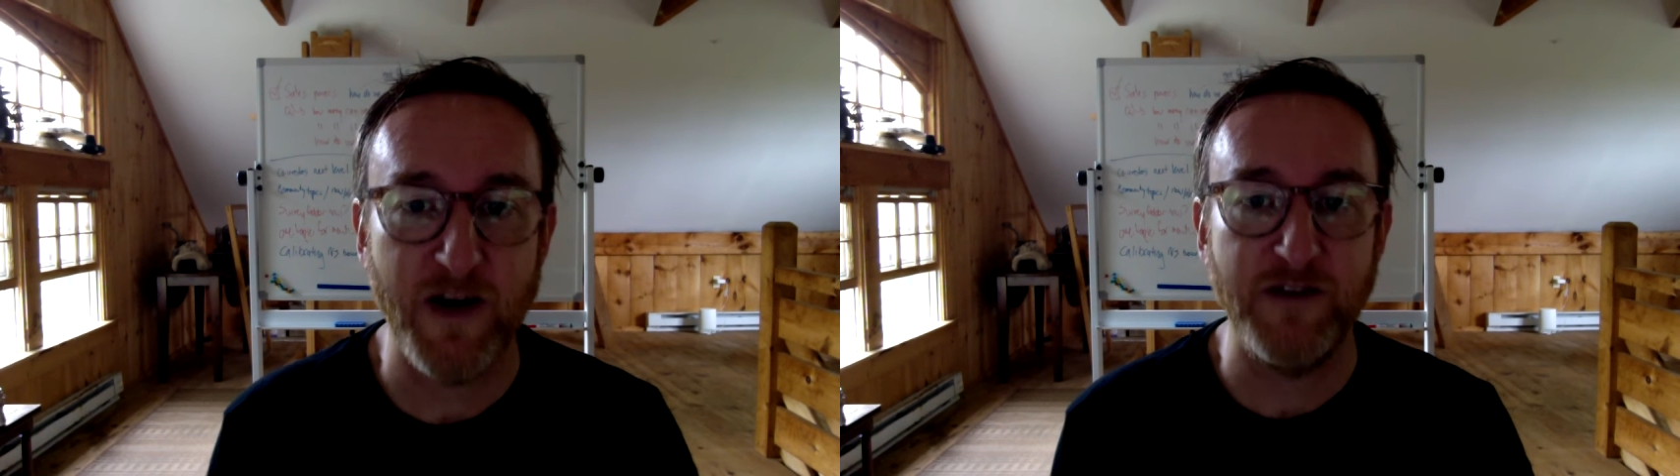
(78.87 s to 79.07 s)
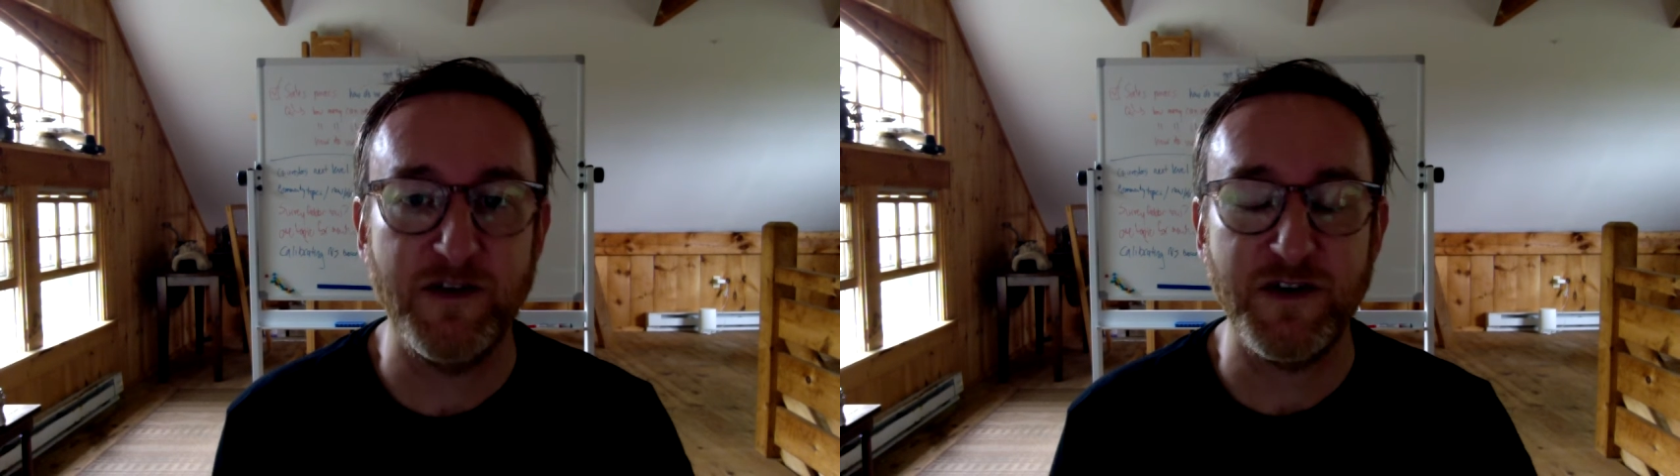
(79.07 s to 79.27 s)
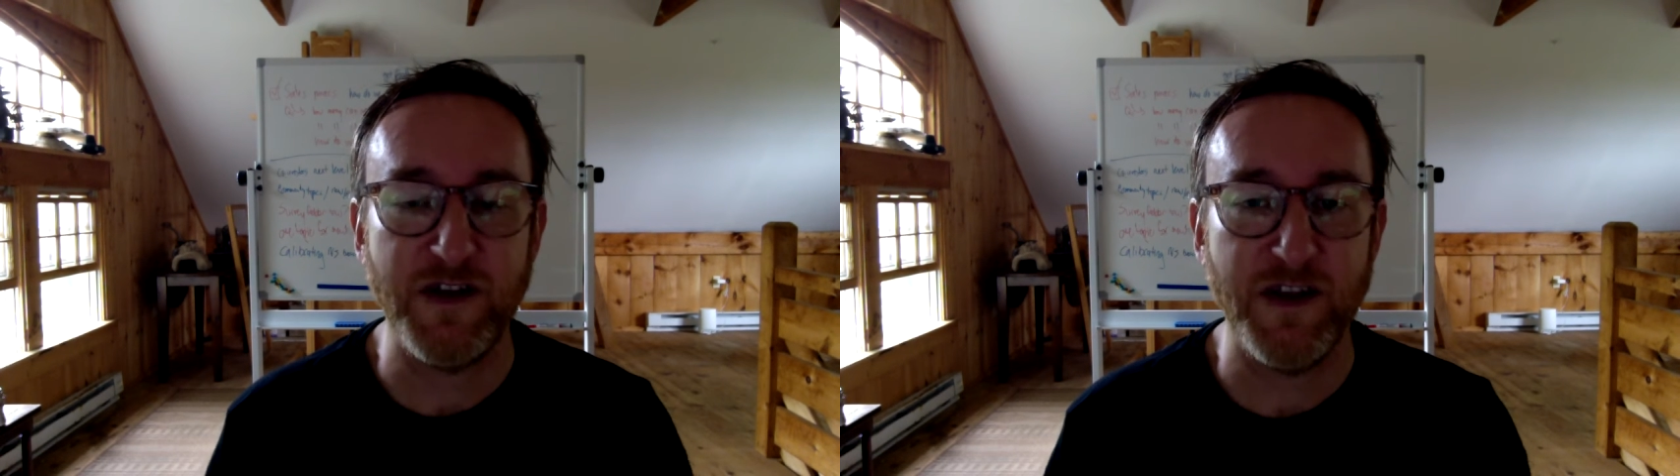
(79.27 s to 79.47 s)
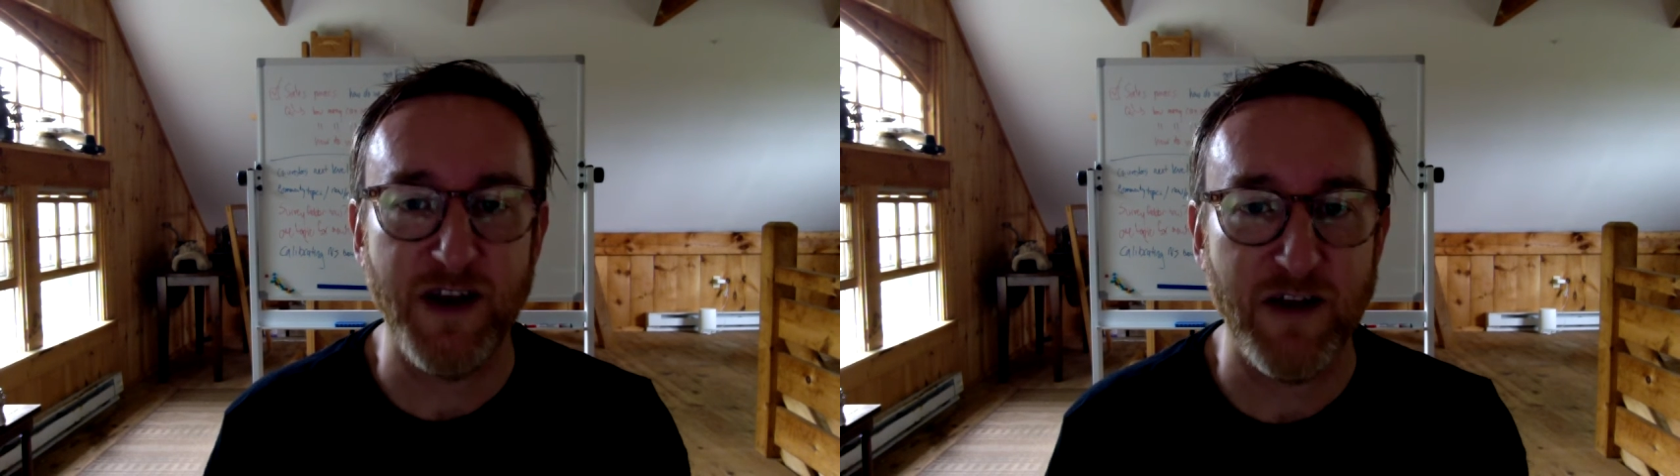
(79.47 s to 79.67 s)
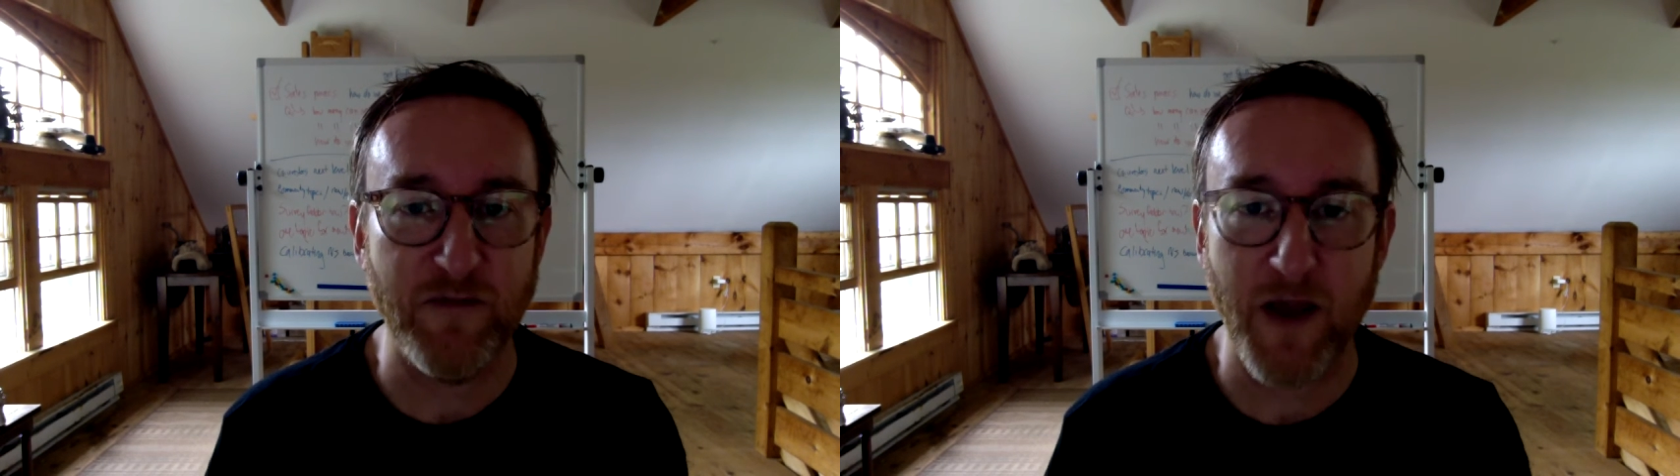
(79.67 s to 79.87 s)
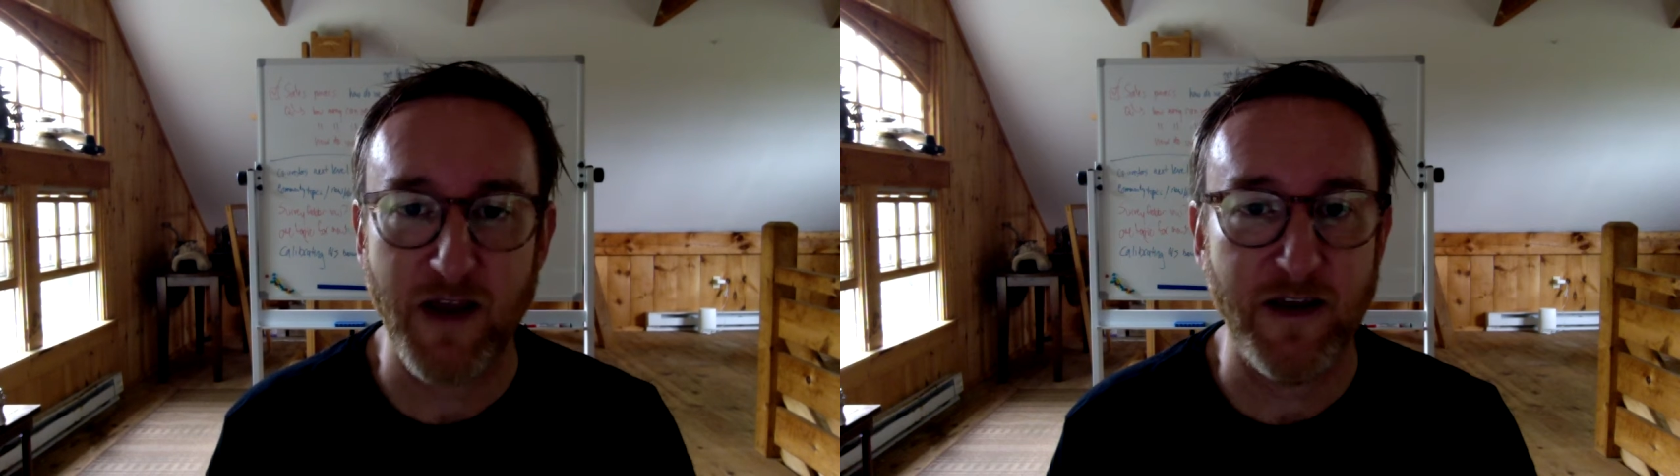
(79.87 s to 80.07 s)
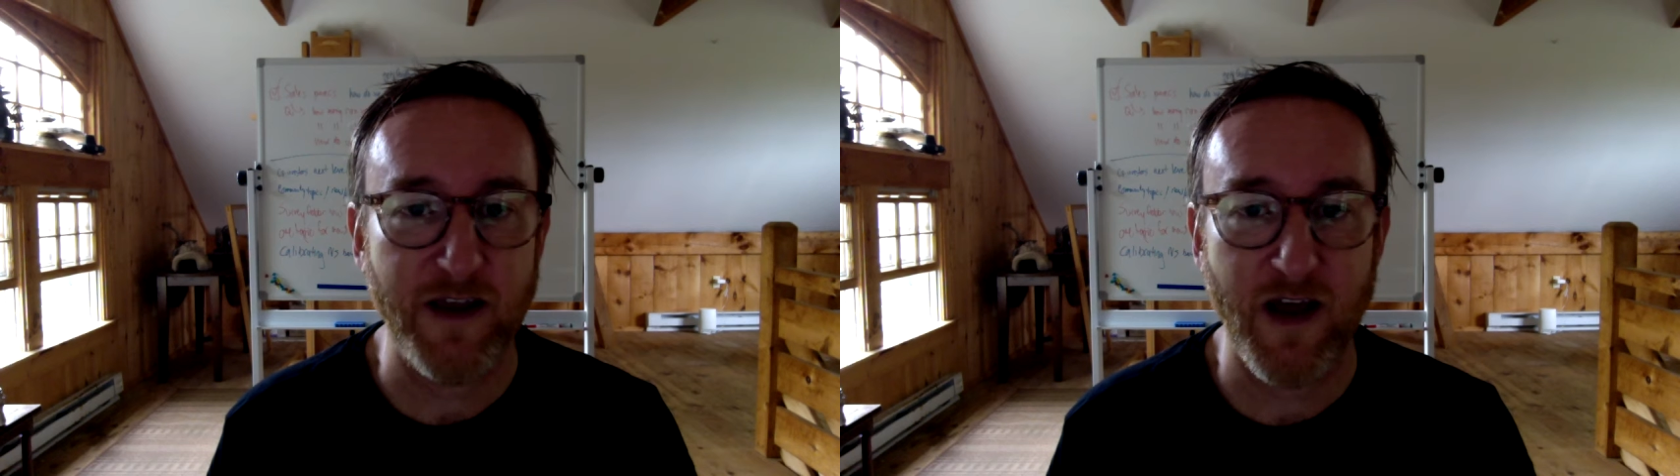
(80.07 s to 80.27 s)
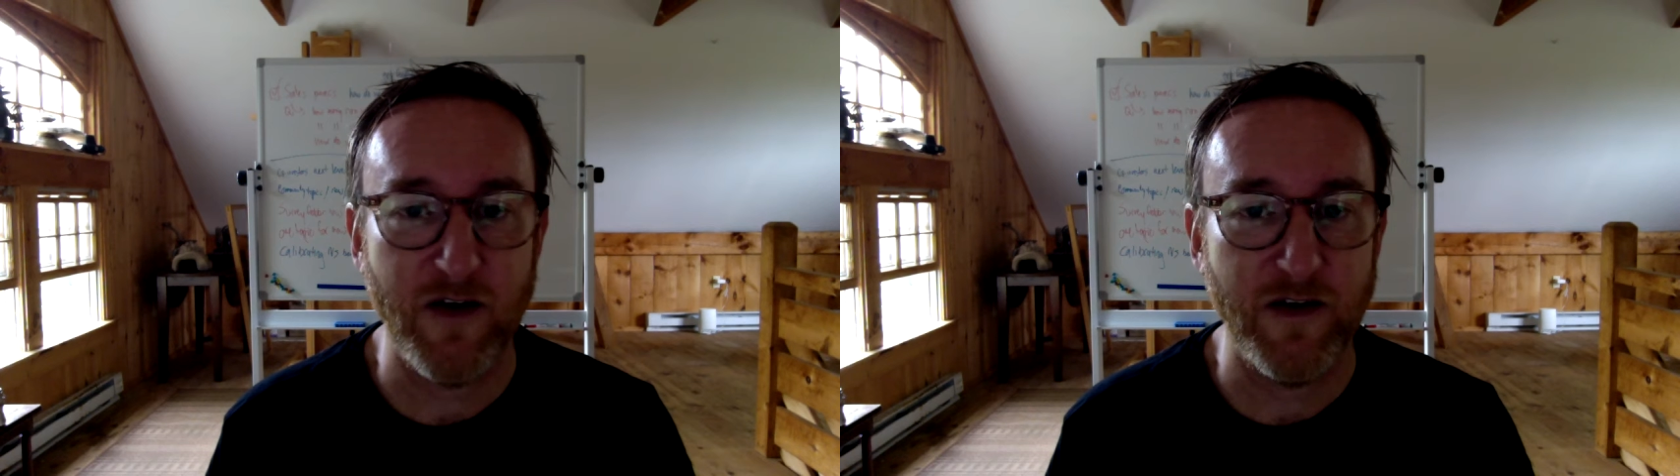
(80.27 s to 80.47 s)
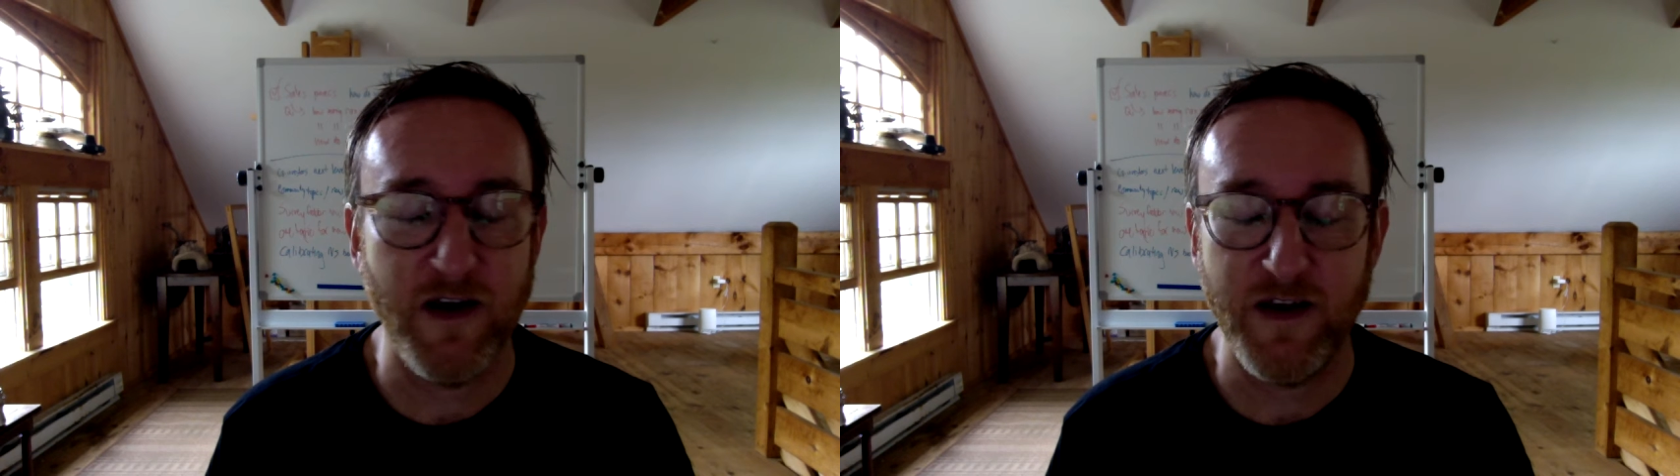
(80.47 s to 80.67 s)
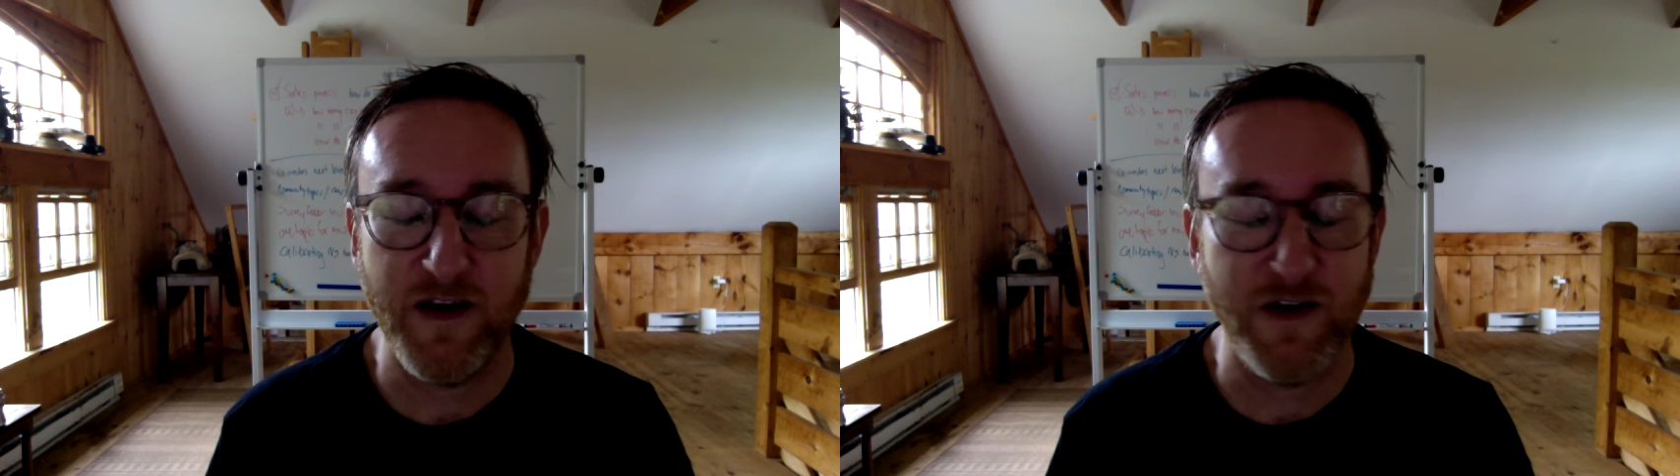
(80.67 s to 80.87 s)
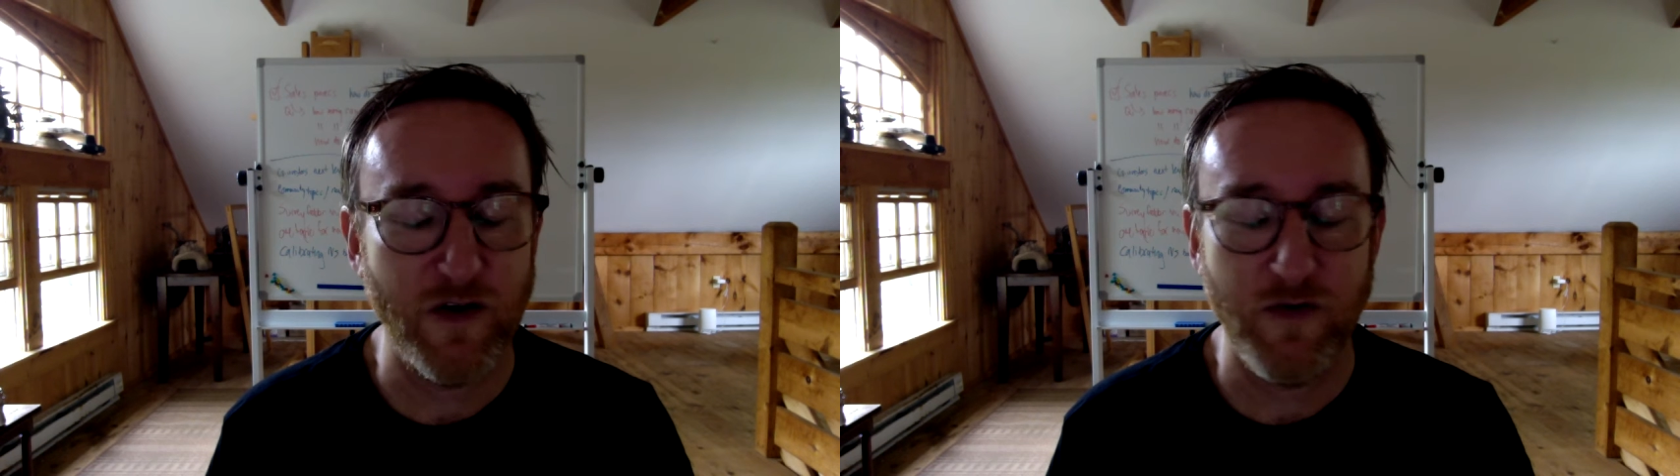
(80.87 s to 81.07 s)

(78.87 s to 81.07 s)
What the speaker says: and digitally native bank account, you know,